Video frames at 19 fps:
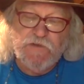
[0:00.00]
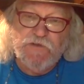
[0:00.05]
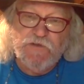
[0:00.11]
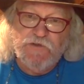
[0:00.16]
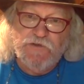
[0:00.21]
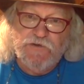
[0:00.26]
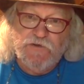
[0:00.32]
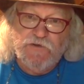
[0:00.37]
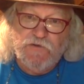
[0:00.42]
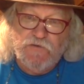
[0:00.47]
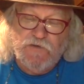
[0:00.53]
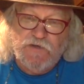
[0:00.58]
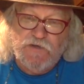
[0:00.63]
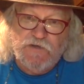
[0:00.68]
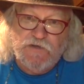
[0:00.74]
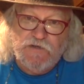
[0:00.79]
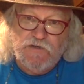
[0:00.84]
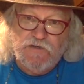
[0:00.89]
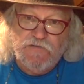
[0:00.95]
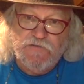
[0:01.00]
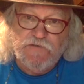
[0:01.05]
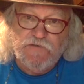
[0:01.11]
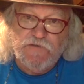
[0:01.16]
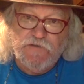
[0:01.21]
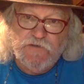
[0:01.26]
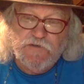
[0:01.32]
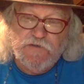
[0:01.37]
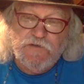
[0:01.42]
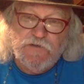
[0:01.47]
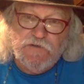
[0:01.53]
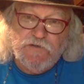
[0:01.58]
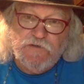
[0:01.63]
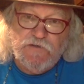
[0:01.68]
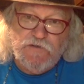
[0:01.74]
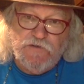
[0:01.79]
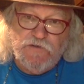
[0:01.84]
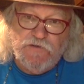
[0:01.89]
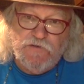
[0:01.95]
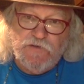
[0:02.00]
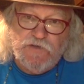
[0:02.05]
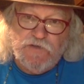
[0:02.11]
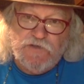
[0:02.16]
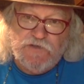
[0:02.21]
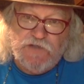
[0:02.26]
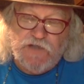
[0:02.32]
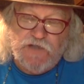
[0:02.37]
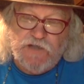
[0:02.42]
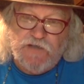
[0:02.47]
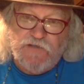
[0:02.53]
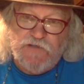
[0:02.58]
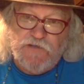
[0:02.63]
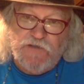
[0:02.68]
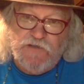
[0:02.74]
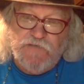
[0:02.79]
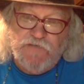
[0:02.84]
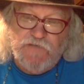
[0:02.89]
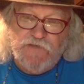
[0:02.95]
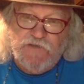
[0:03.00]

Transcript: You know, that's like the